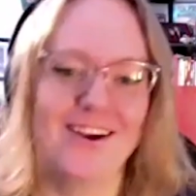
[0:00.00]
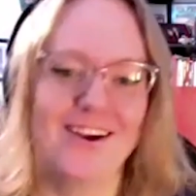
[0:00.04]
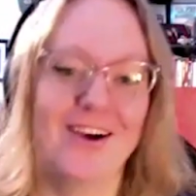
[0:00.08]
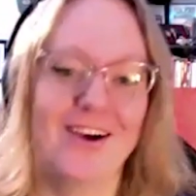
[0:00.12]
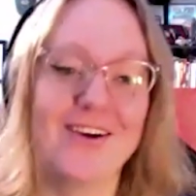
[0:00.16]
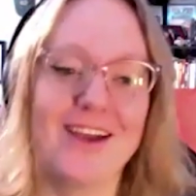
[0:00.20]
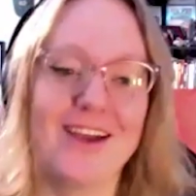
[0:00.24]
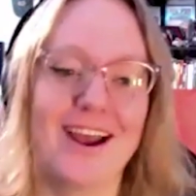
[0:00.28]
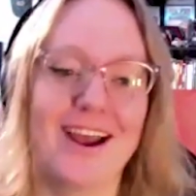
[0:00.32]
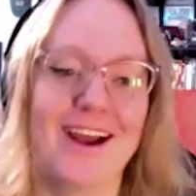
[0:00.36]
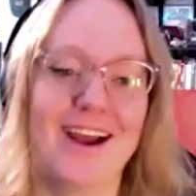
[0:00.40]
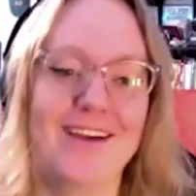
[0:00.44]

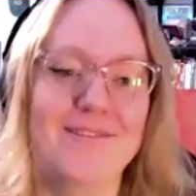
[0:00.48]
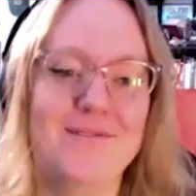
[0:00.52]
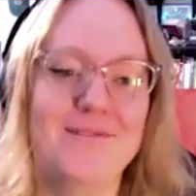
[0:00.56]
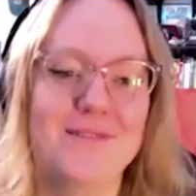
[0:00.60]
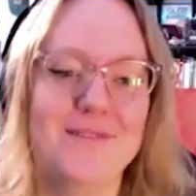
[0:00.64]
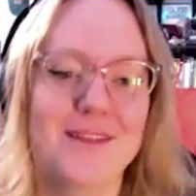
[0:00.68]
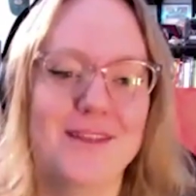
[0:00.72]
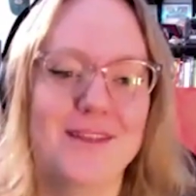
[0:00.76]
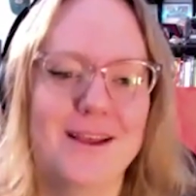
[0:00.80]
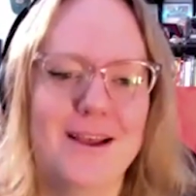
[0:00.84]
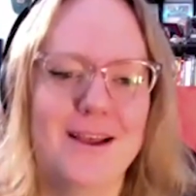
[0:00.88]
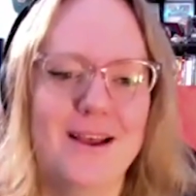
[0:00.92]
Okay.
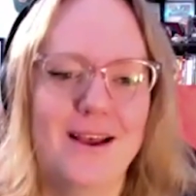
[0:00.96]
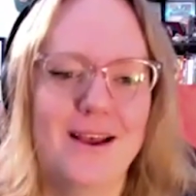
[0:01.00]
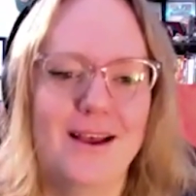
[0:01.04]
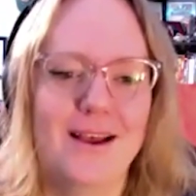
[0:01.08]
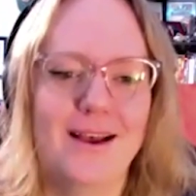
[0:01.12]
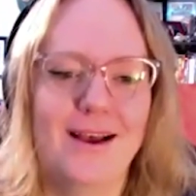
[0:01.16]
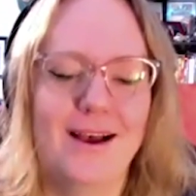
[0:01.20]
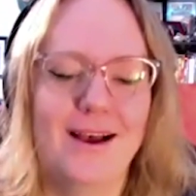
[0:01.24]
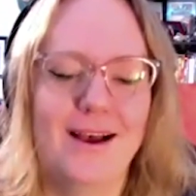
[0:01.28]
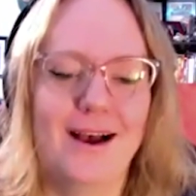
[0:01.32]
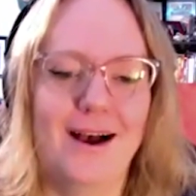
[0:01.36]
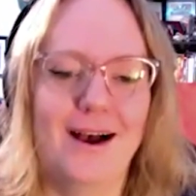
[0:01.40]

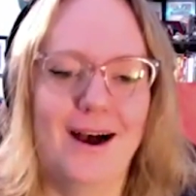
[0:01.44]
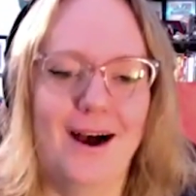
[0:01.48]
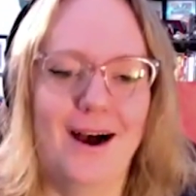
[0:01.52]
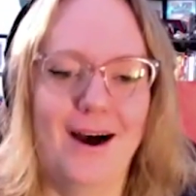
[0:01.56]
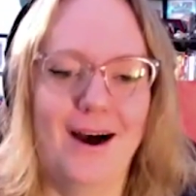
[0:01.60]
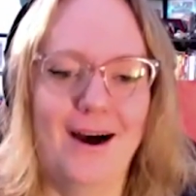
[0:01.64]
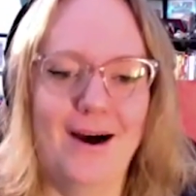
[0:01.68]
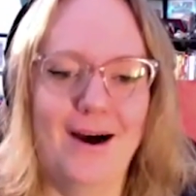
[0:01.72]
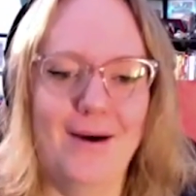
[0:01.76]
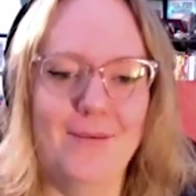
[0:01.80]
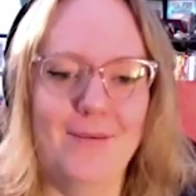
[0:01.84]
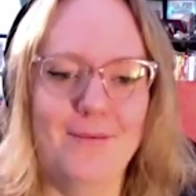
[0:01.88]

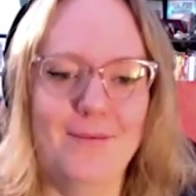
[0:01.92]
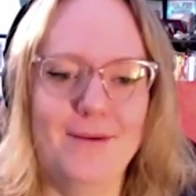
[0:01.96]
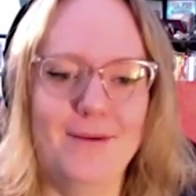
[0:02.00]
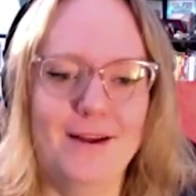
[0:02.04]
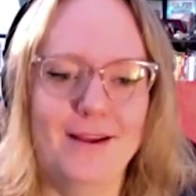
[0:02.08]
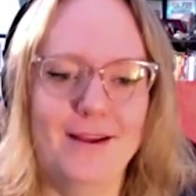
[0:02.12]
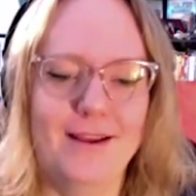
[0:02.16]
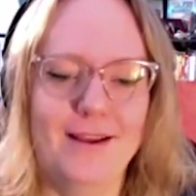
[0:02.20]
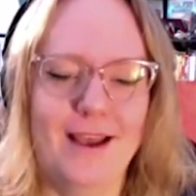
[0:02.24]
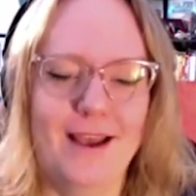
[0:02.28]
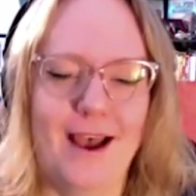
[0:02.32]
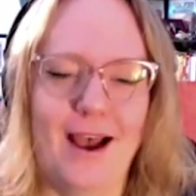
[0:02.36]

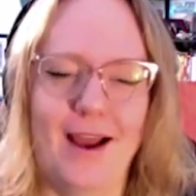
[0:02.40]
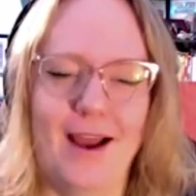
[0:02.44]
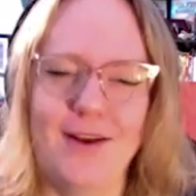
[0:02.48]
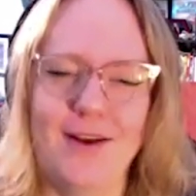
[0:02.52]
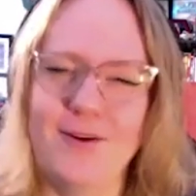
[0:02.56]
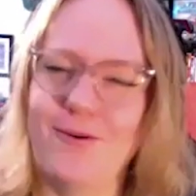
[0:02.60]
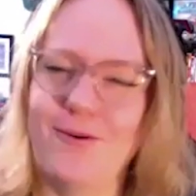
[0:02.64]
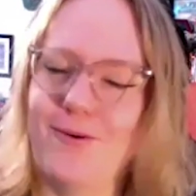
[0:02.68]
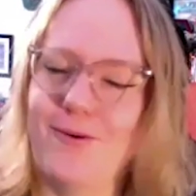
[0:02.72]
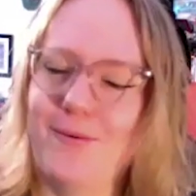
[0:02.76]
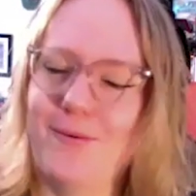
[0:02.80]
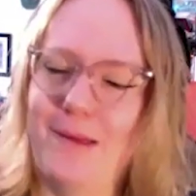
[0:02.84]
Yeah, I
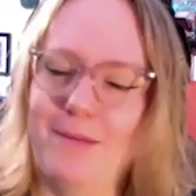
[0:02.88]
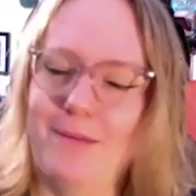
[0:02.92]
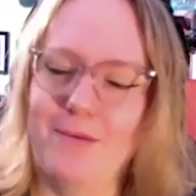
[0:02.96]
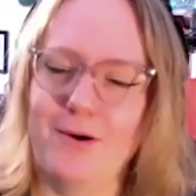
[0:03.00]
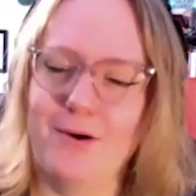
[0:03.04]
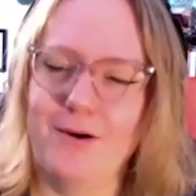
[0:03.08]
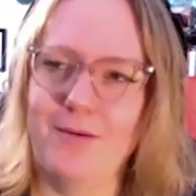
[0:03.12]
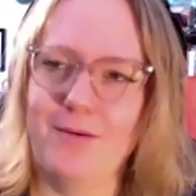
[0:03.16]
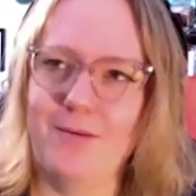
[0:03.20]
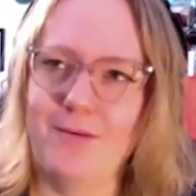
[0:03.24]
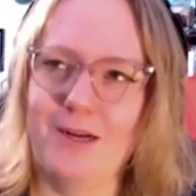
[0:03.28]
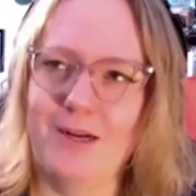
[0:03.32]
don't
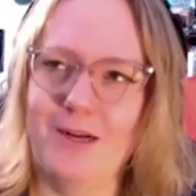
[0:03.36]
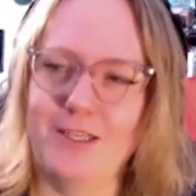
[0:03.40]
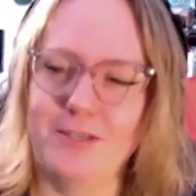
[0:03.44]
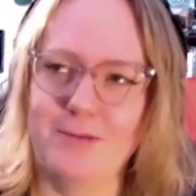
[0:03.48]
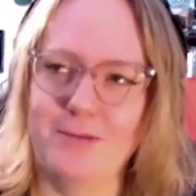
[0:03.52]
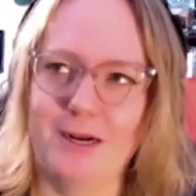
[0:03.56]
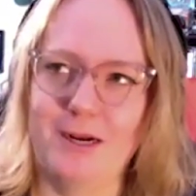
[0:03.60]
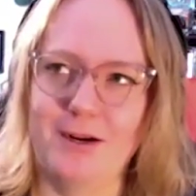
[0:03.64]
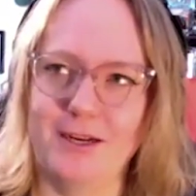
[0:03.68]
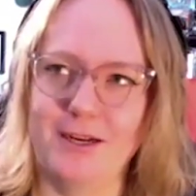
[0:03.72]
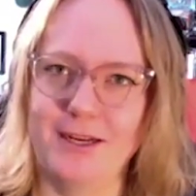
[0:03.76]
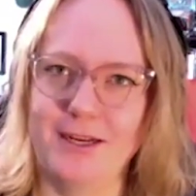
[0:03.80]
remember much
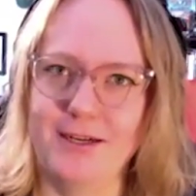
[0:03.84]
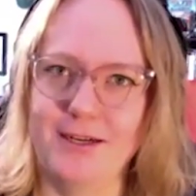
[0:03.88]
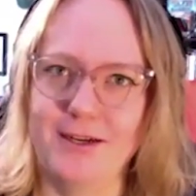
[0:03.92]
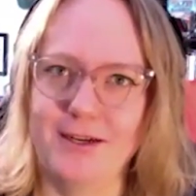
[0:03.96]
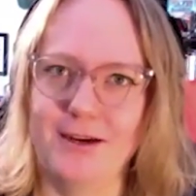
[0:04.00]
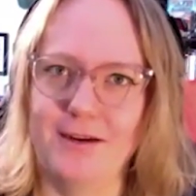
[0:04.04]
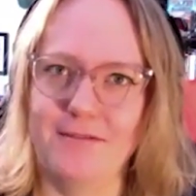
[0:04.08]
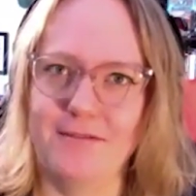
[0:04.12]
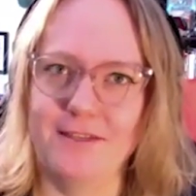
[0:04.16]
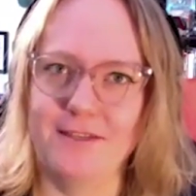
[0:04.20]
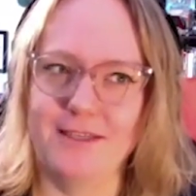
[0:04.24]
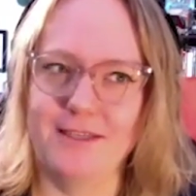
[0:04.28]
about Kinda
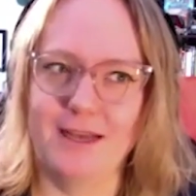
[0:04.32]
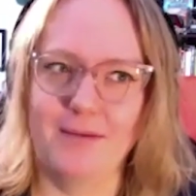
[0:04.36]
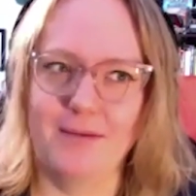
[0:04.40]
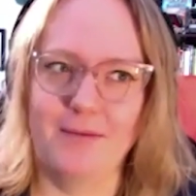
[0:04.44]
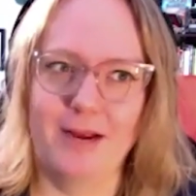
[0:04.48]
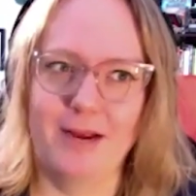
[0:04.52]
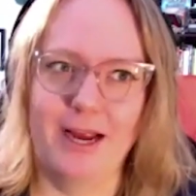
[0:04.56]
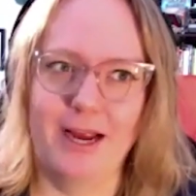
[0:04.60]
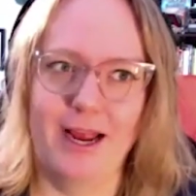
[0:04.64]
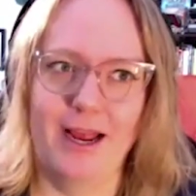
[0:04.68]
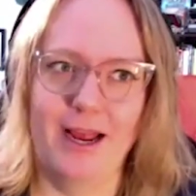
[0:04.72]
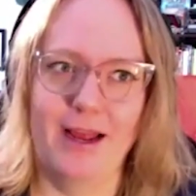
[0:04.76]
off the top of
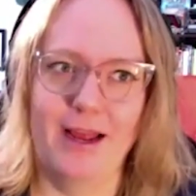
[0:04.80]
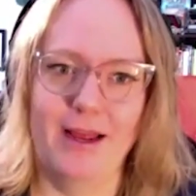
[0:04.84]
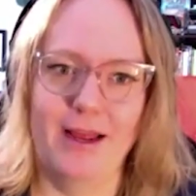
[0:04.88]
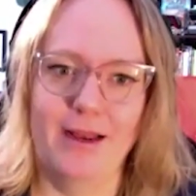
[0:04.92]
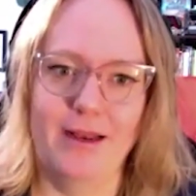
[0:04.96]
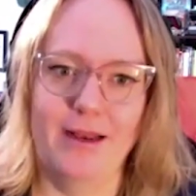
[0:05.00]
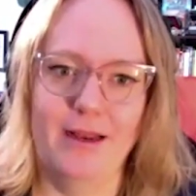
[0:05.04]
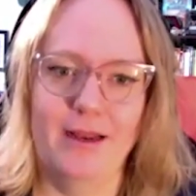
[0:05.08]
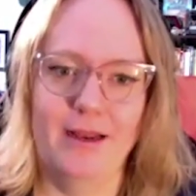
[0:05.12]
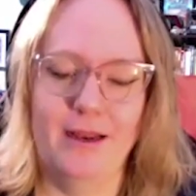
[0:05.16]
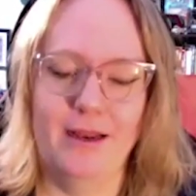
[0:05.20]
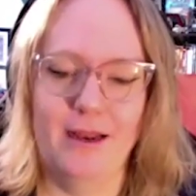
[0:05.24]
my
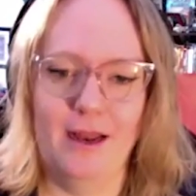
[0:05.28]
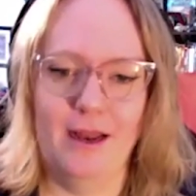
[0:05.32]
head.